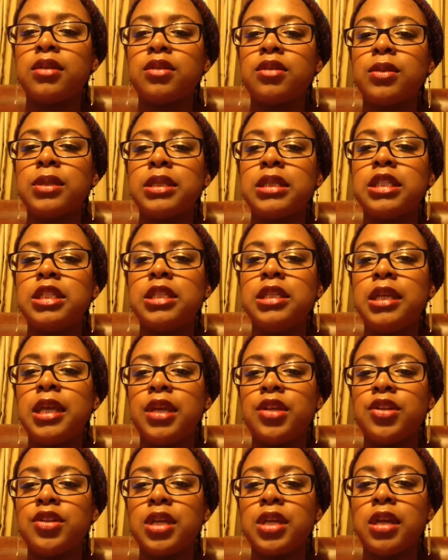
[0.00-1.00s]
So it's
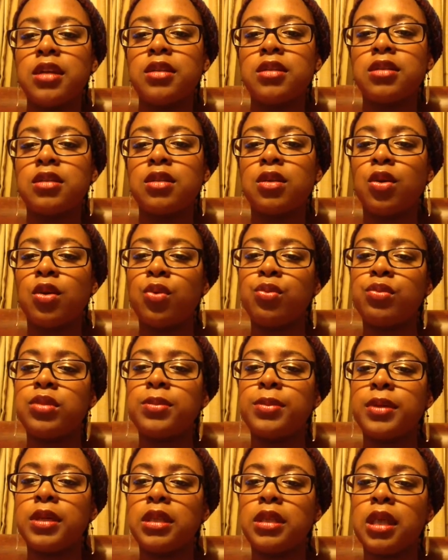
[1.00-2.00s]
THS
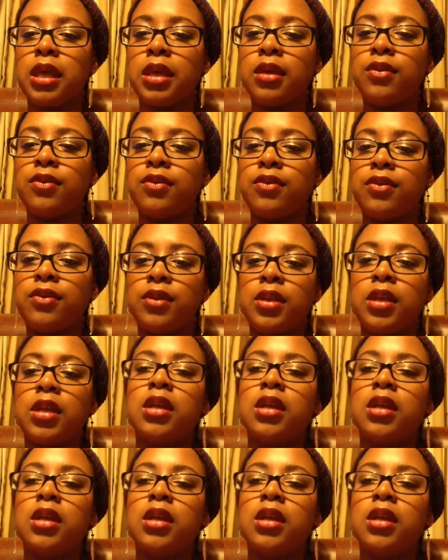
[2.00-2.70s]
Homespun Life.